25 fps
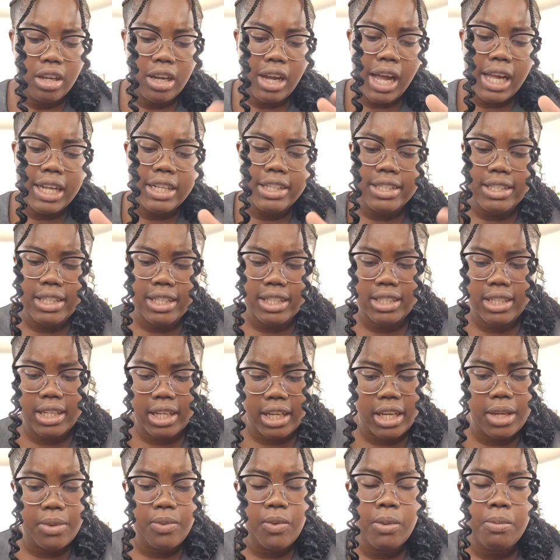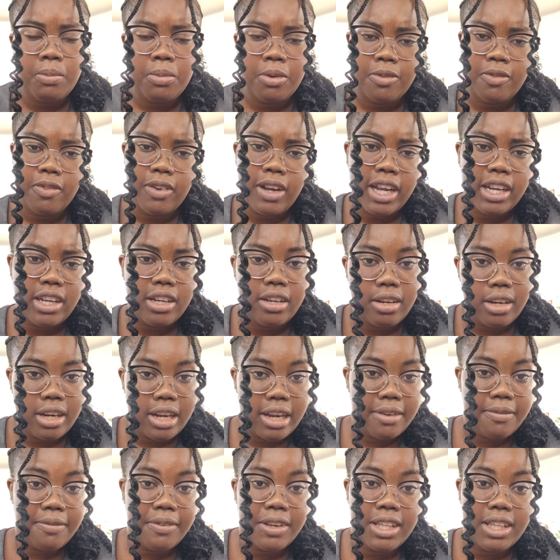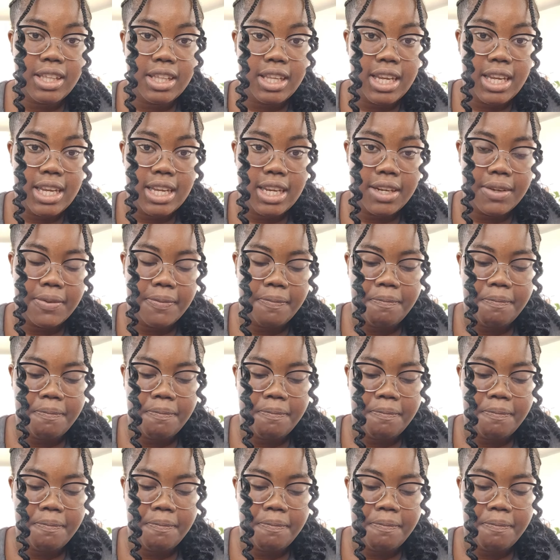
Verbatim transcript: God says that He will provide your every need,